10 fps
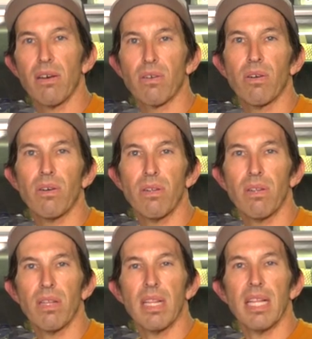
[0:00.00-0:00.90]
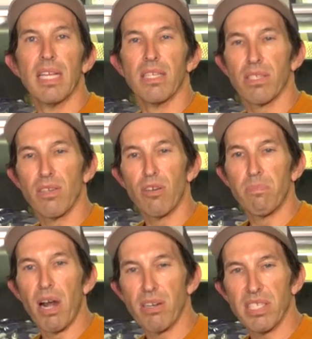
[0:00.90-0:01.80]
local scooter
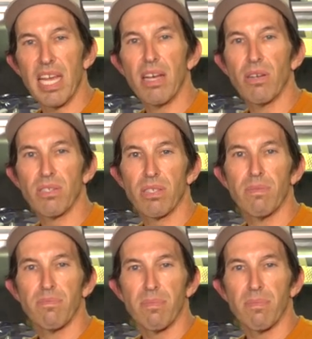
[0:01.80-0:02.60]
part sales